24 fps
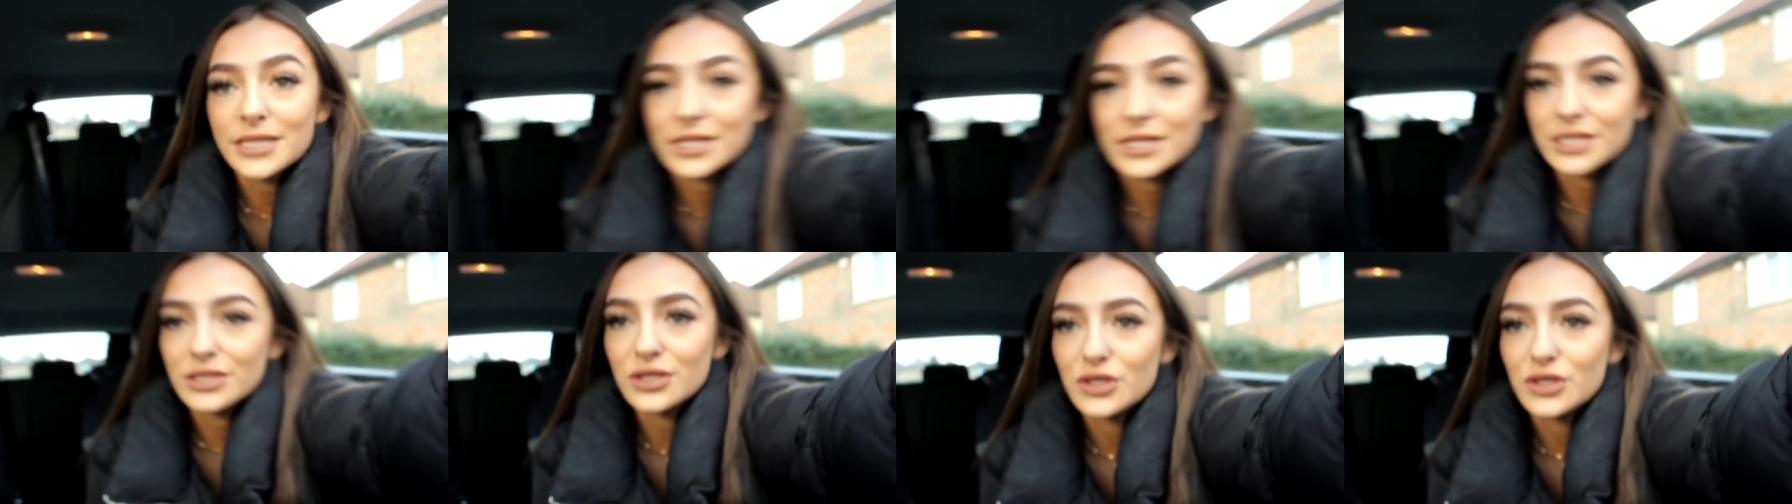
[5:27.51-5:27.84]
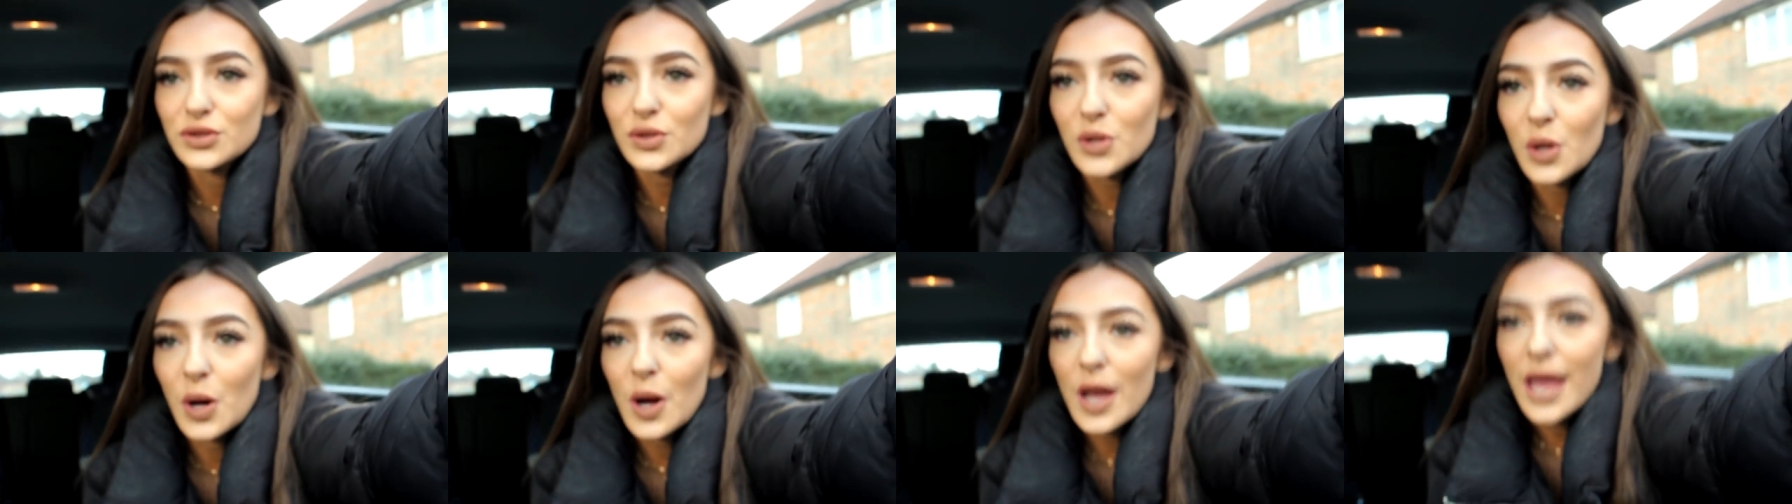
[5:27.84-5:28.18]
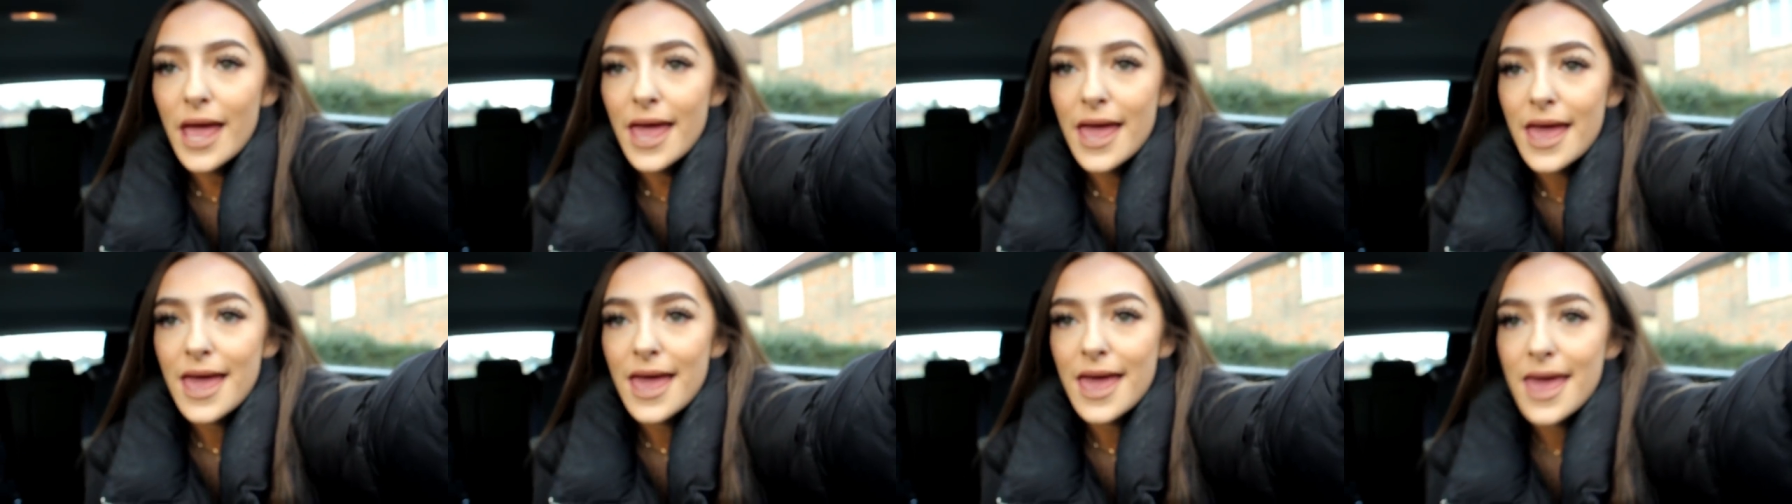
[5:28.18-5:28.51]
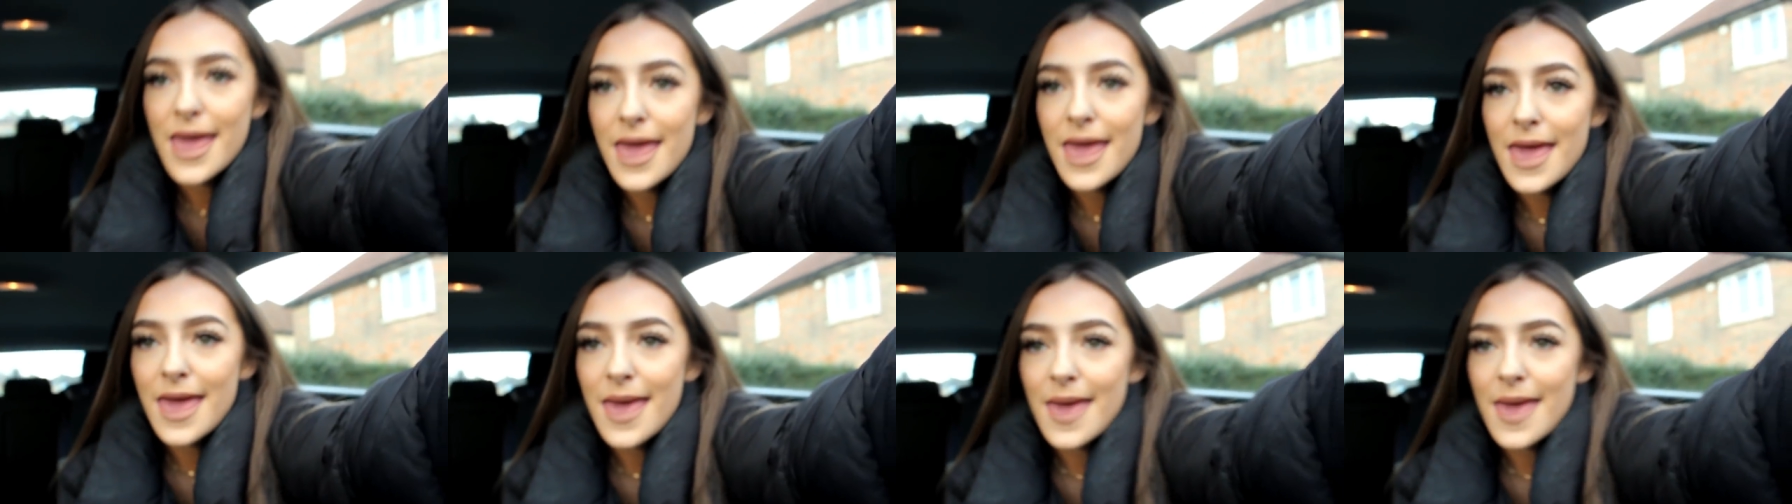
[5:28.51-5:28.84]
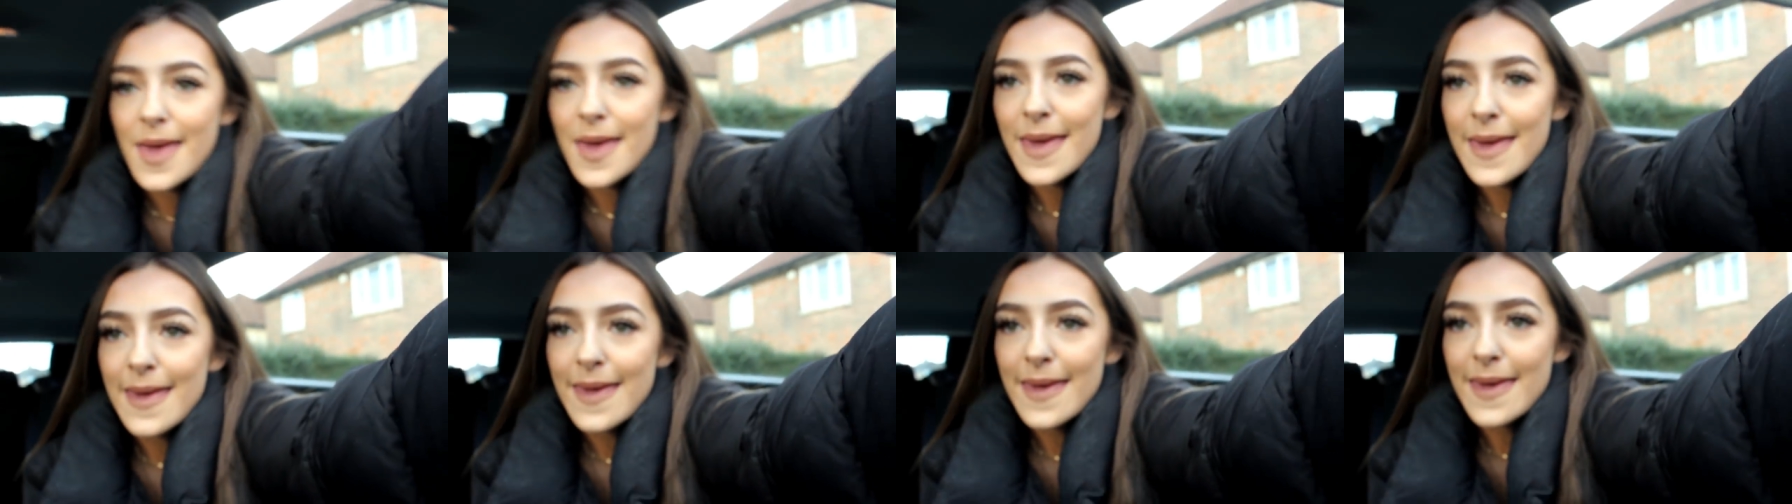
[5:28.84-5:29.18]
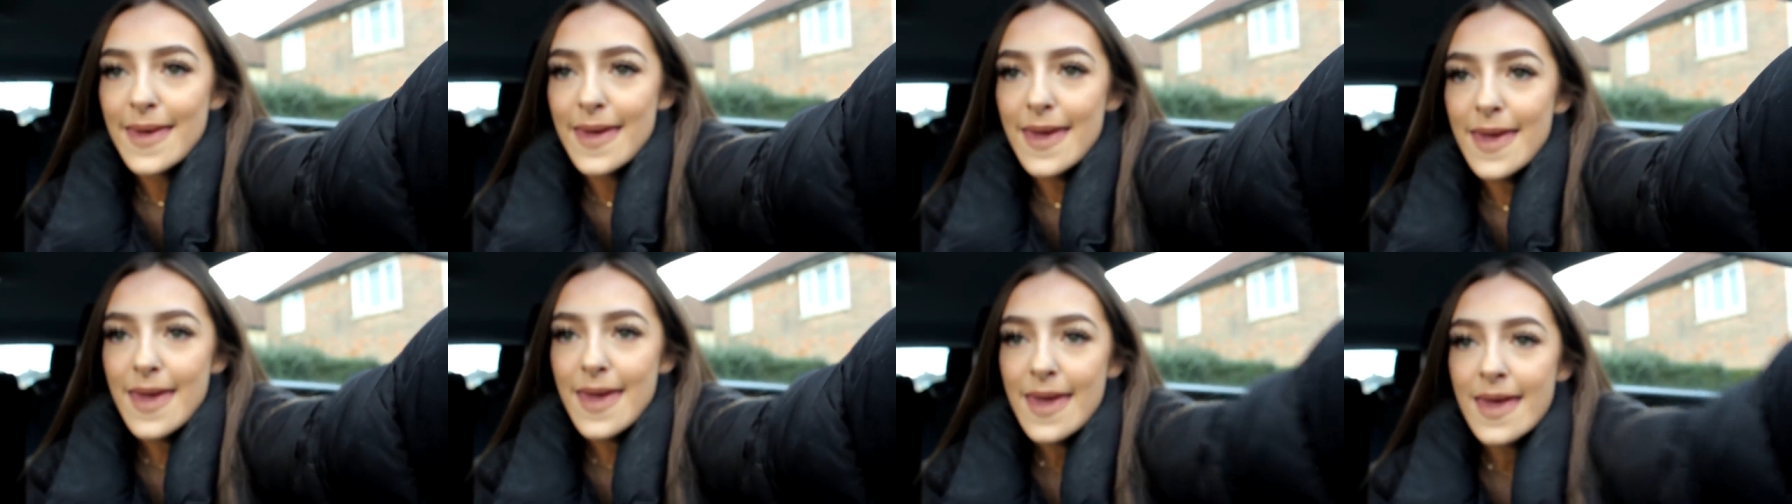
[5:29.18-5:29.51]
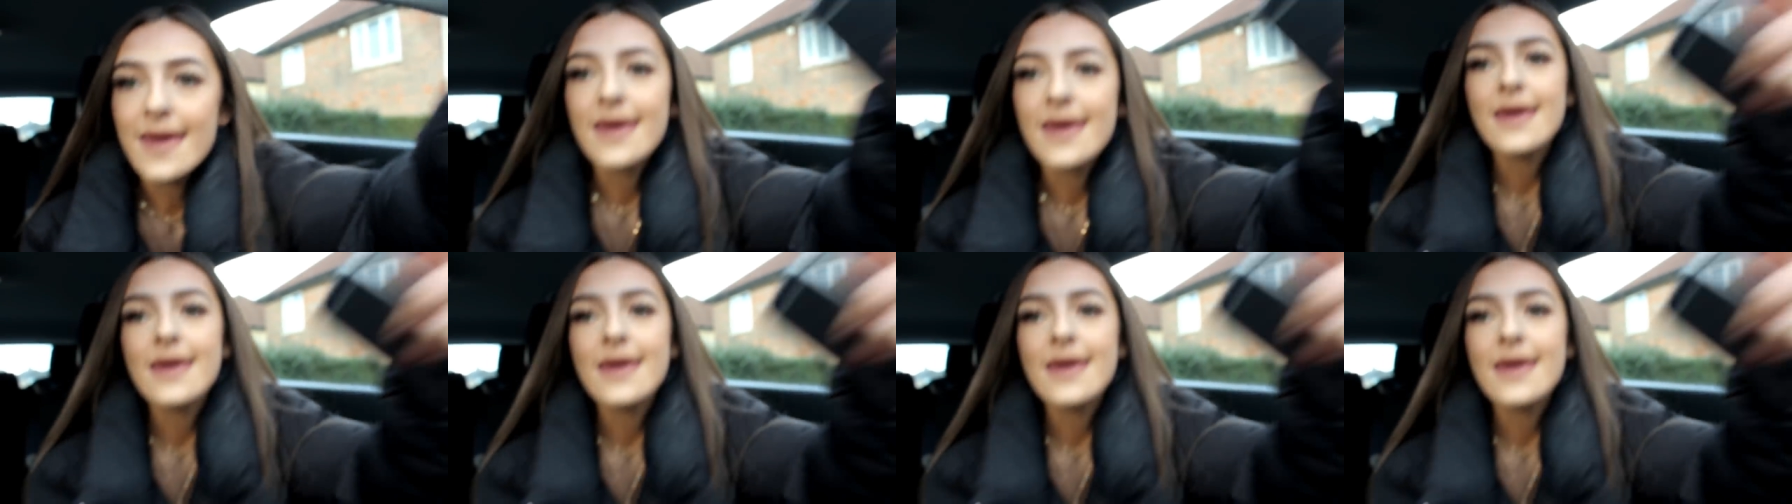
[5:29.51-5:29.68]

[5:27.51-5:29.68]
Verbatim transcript: can try. Yeah,